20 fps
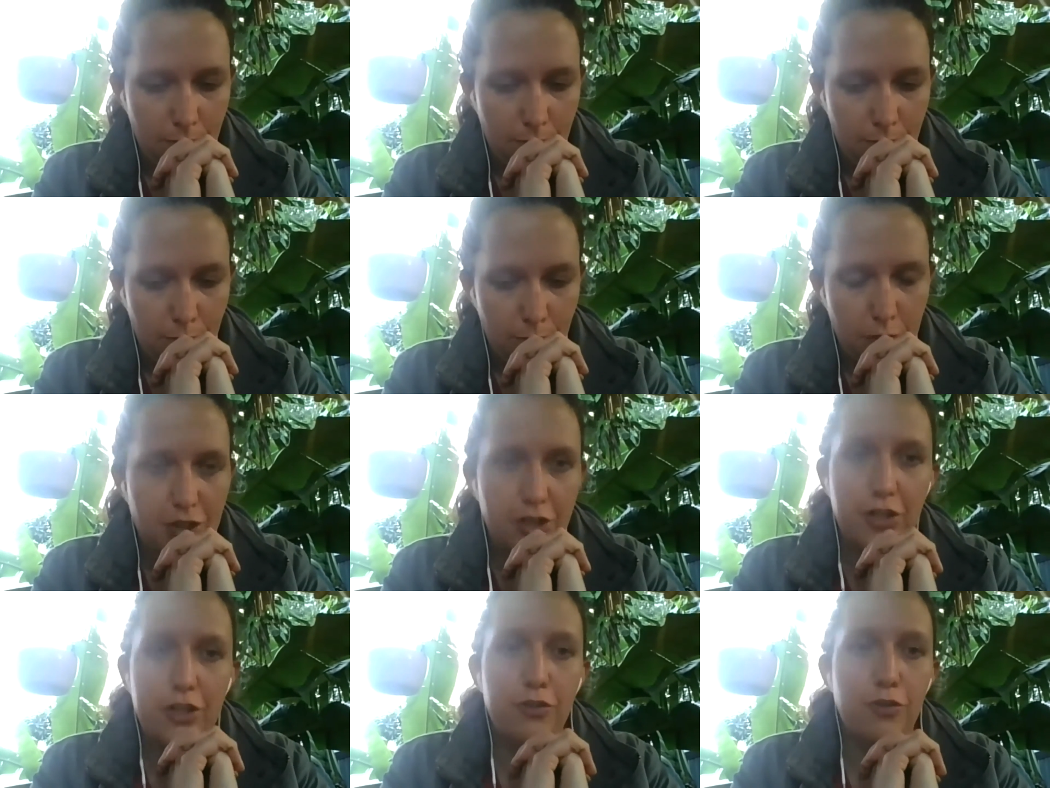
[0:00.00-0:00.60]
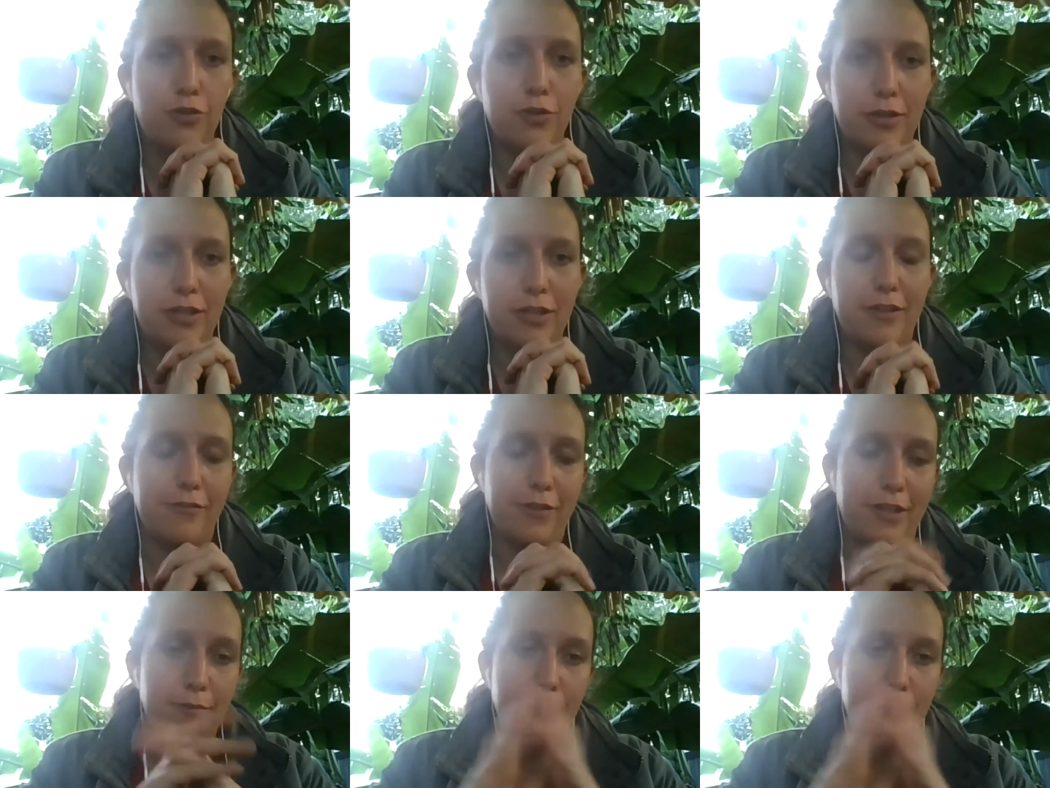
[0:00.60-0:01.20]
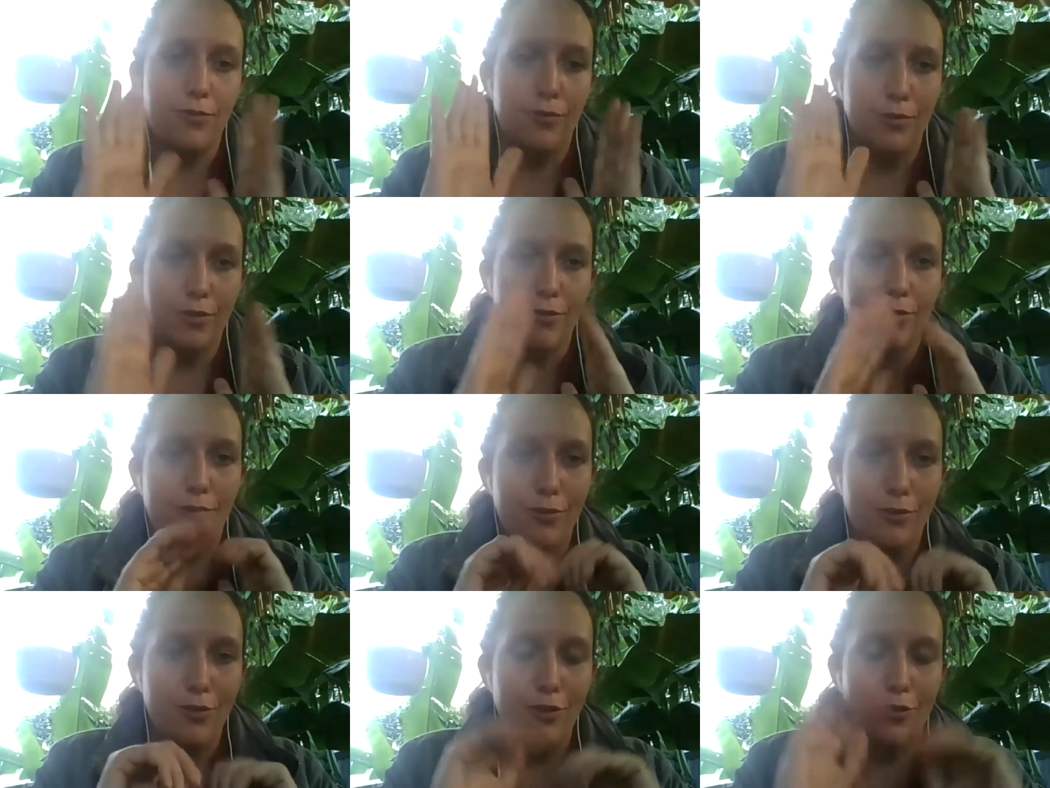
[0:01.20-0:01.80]
which I don't agree with
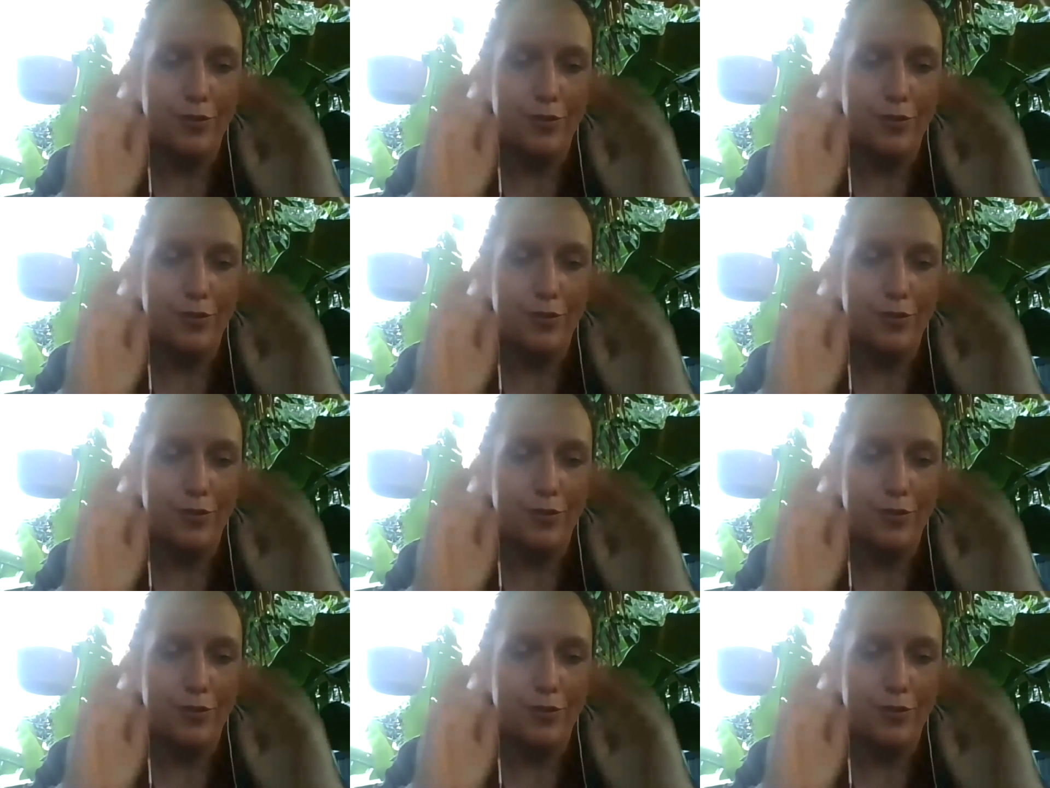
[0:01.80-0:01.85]
all